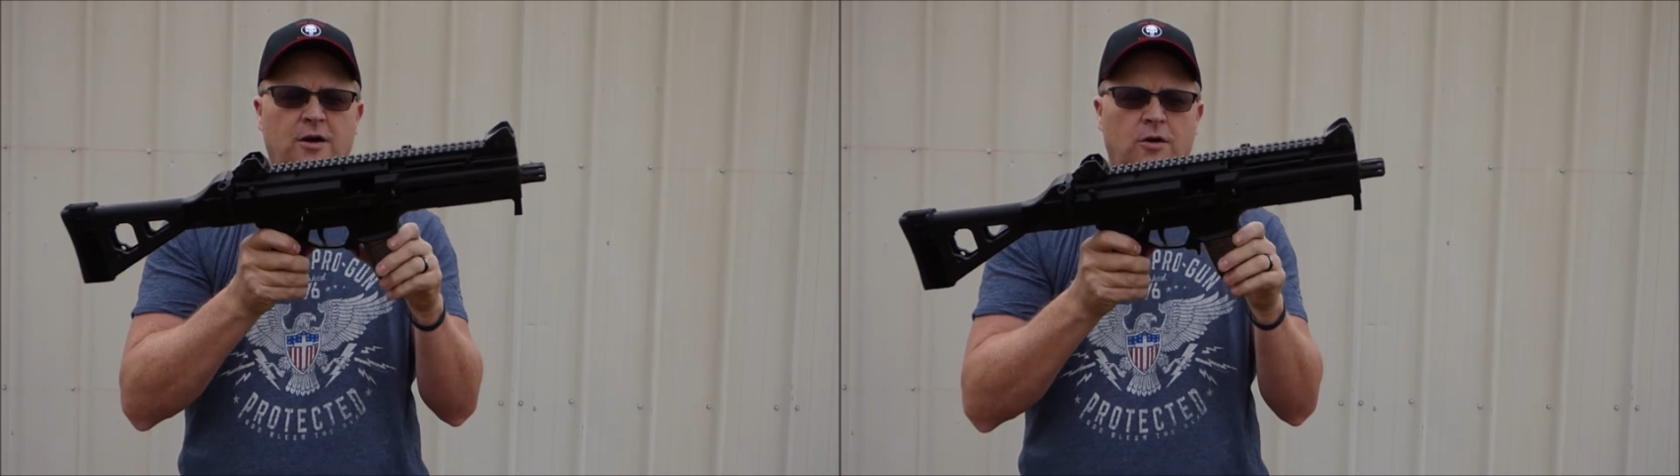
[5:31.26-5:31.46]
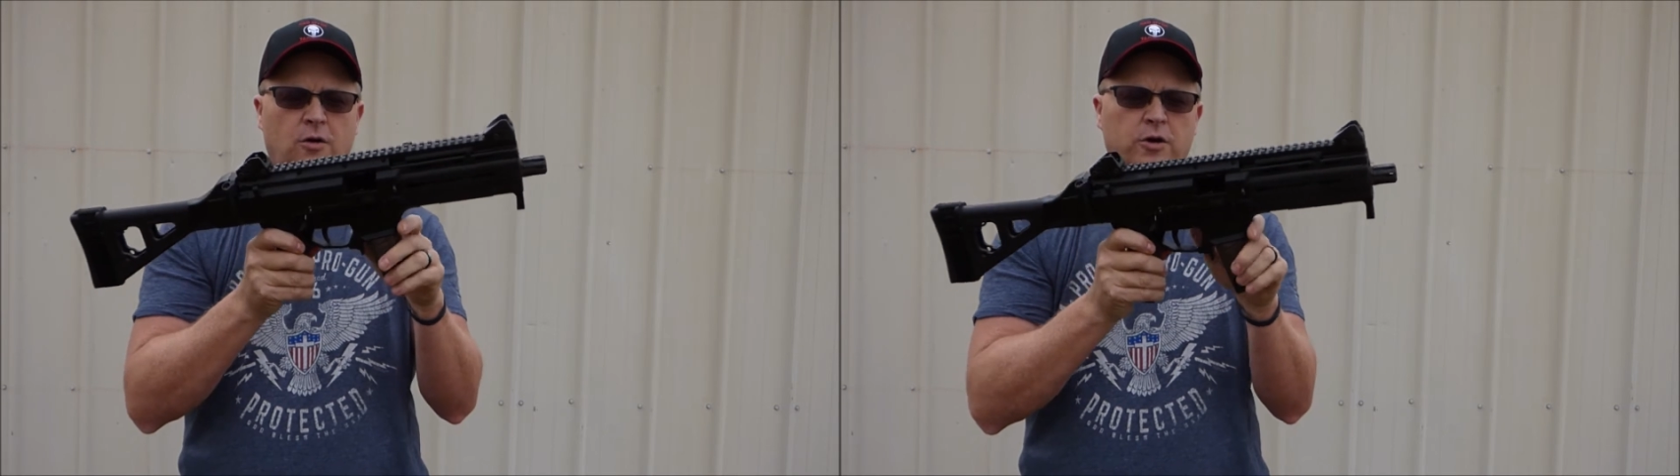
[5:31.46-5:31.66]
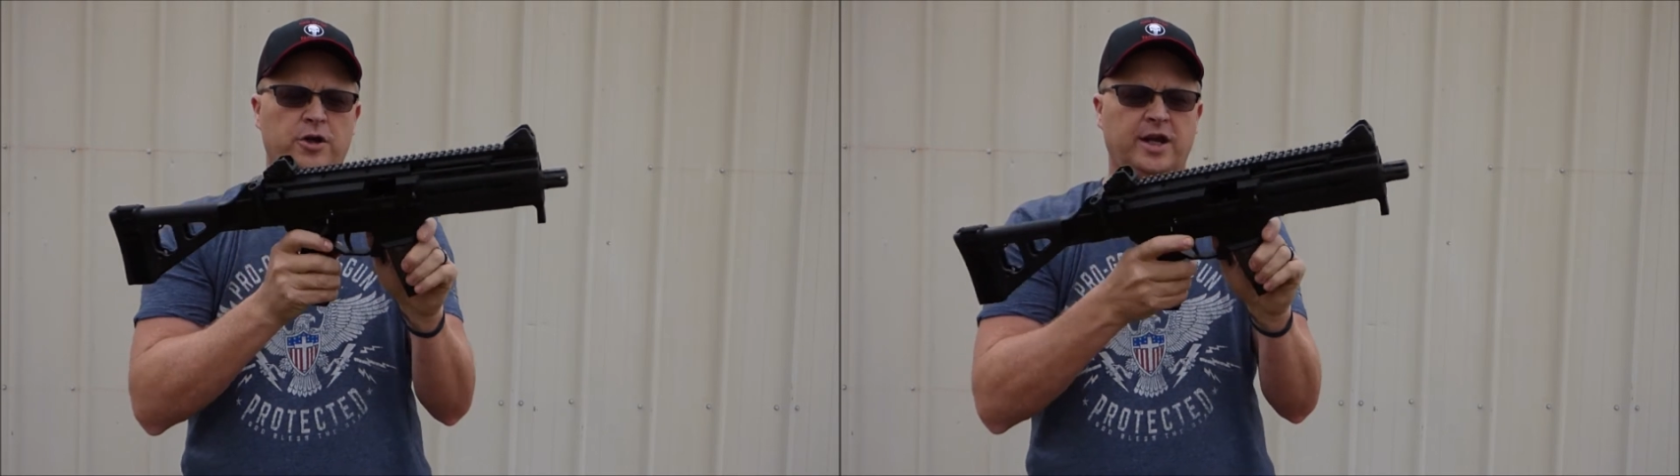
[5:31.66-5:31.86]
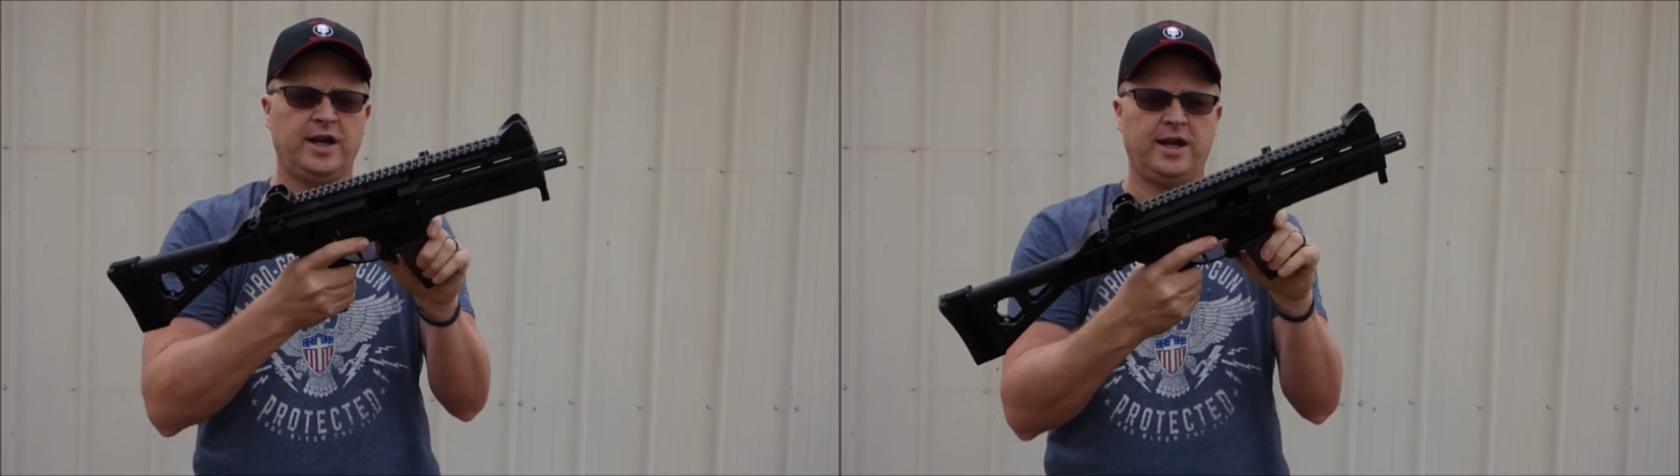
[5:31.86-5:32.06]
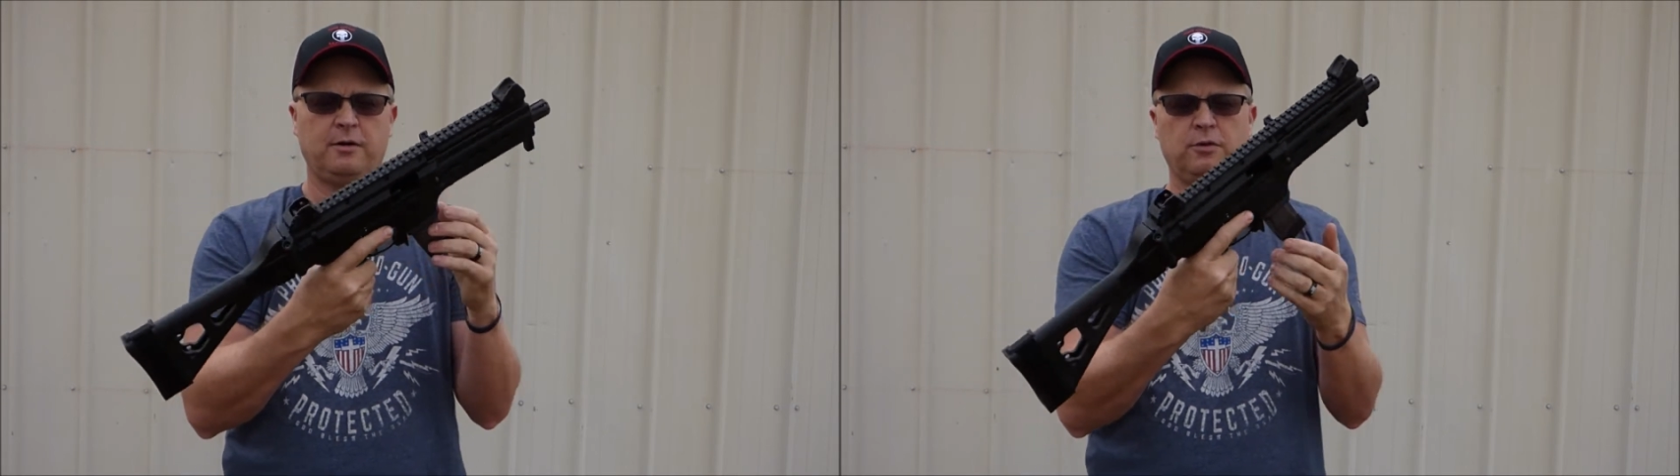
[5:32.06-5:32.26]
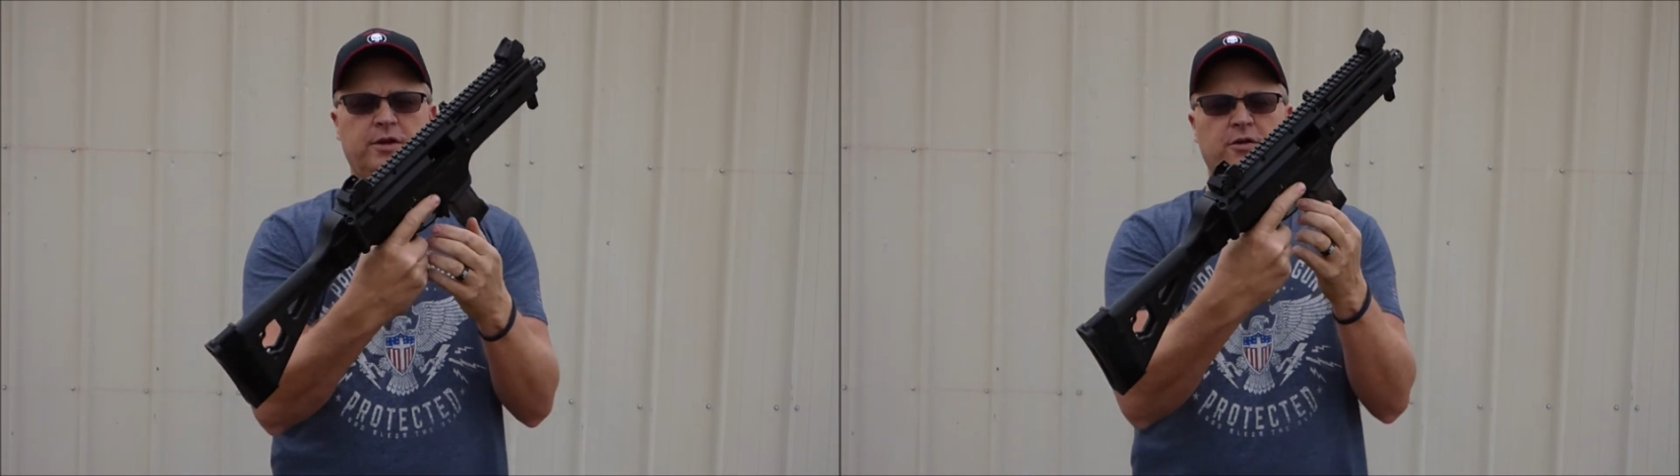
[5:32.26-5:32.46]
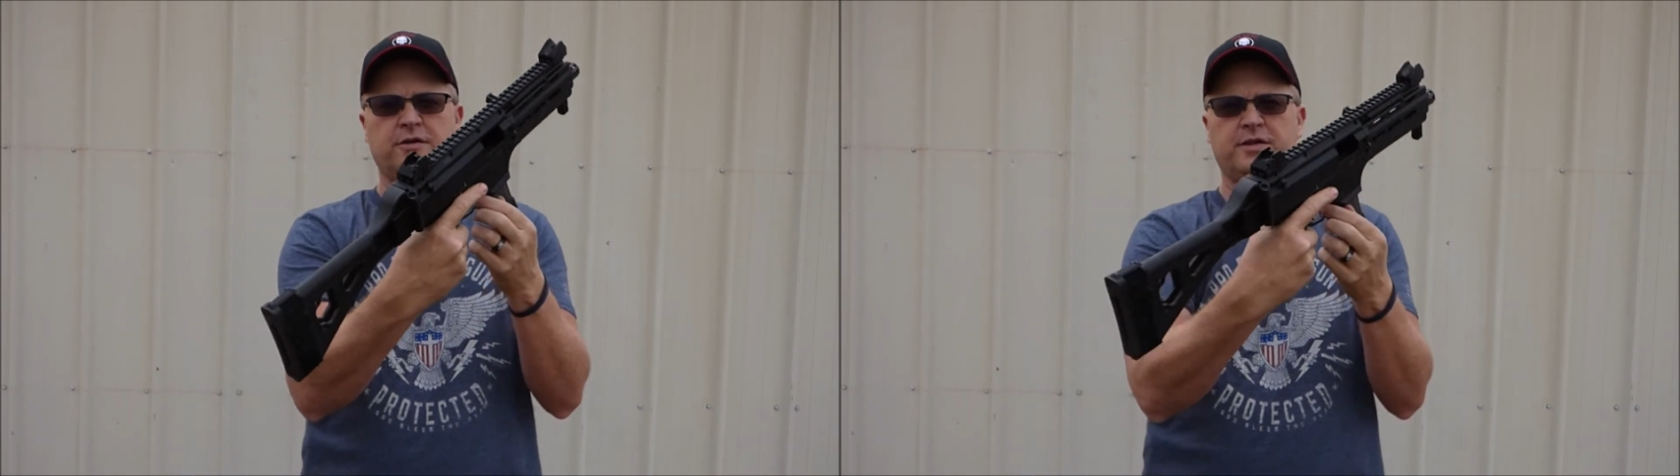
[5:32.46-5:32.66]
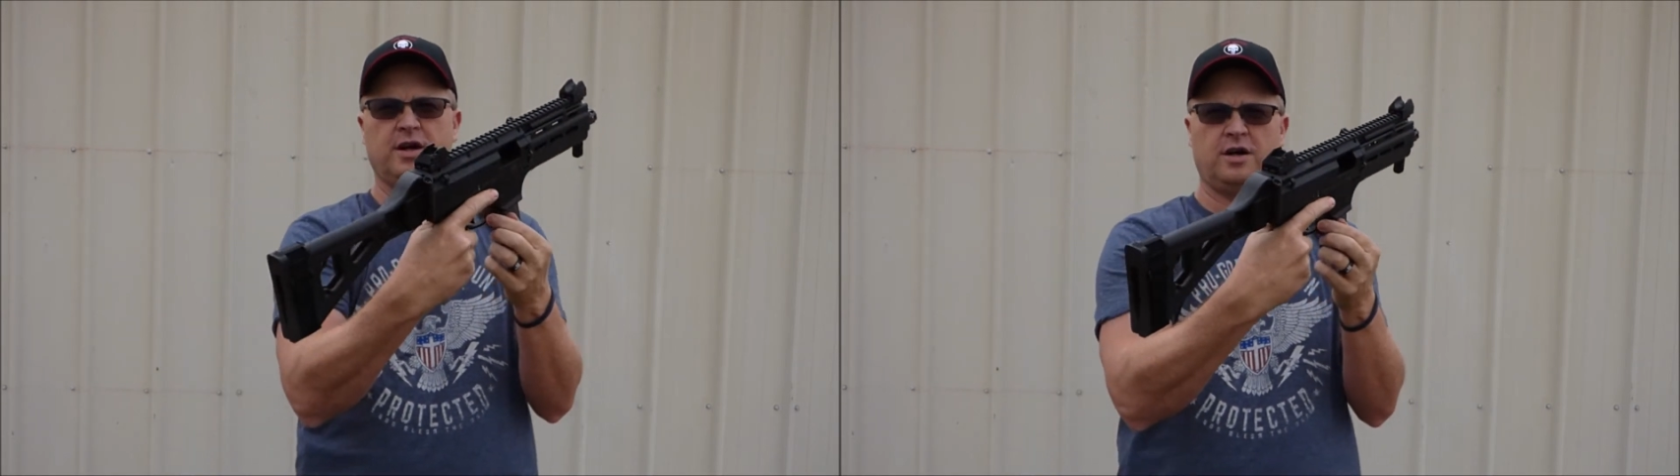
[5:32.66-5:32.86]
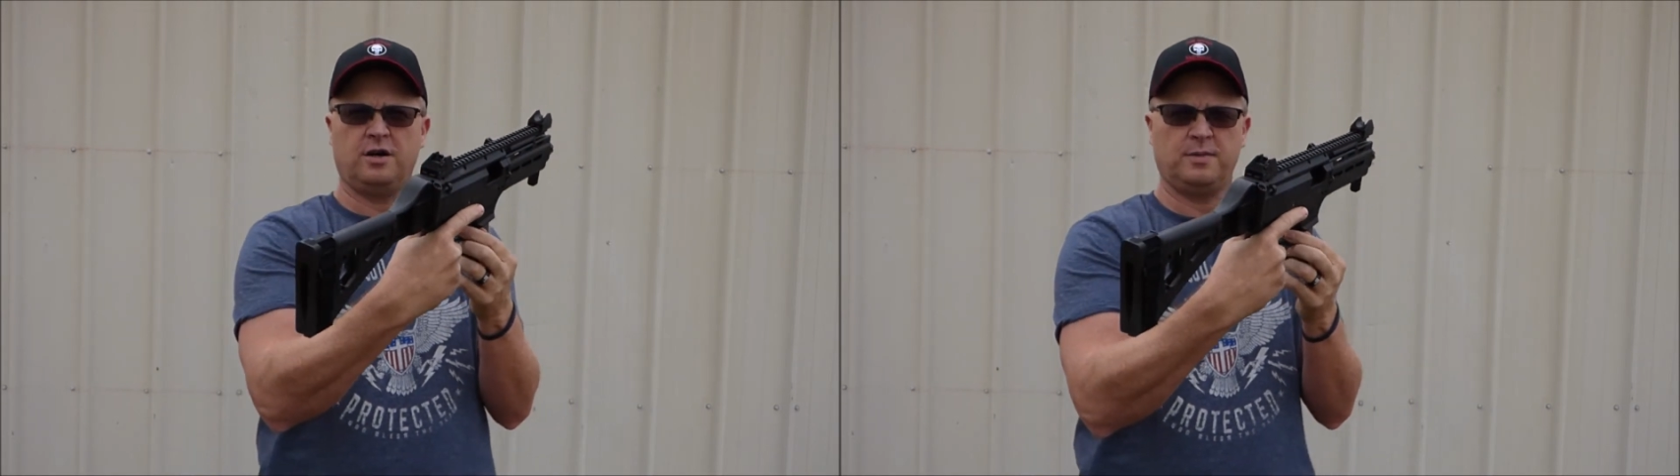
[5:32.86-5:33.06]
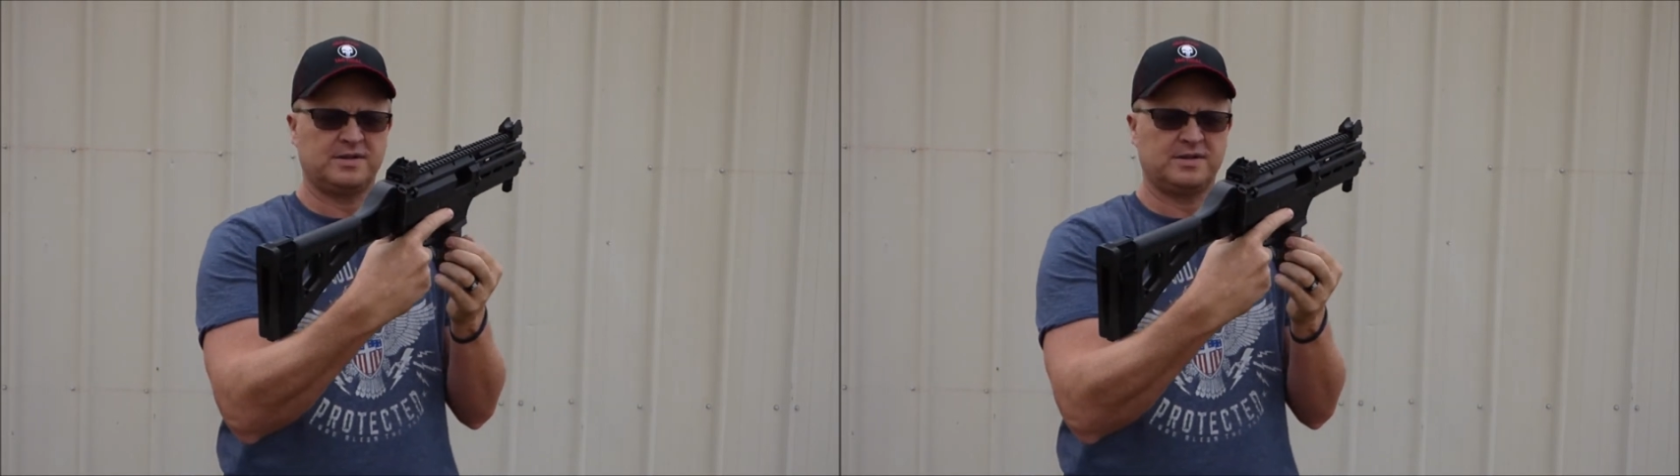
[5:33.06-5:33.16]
or you can hit it with your thumb.